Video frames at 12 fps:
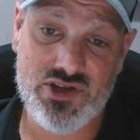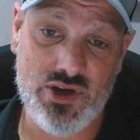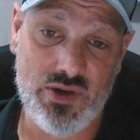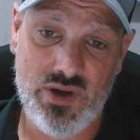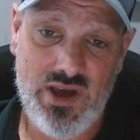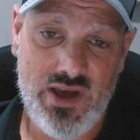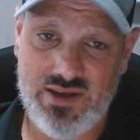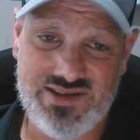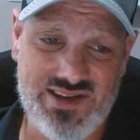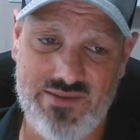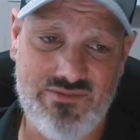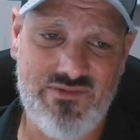So it
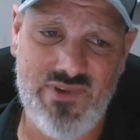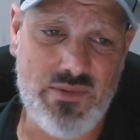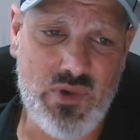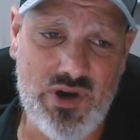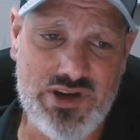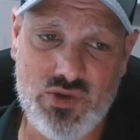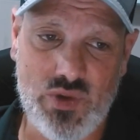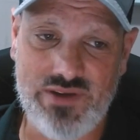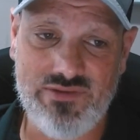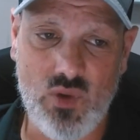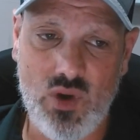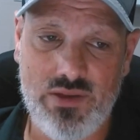was February
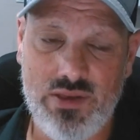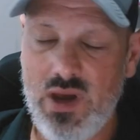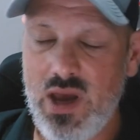24th.